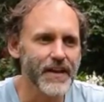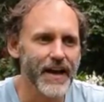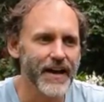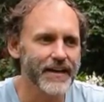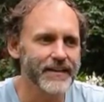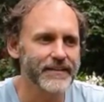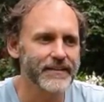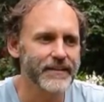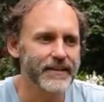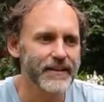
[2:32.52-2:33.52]
and
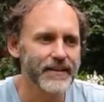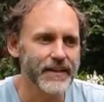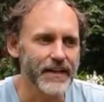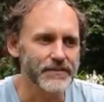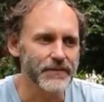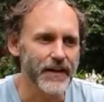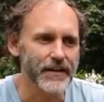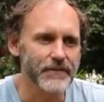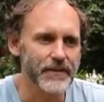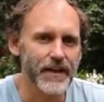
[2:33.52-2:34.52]
yeah, it's a
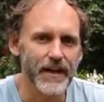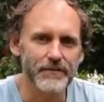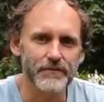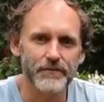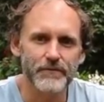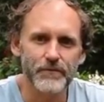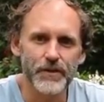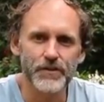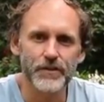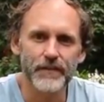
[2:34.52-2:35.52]
very kind of
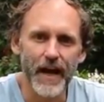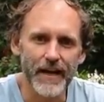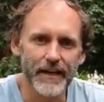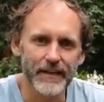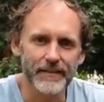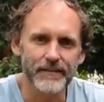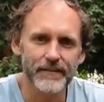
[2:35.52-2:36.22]
rejuvenating and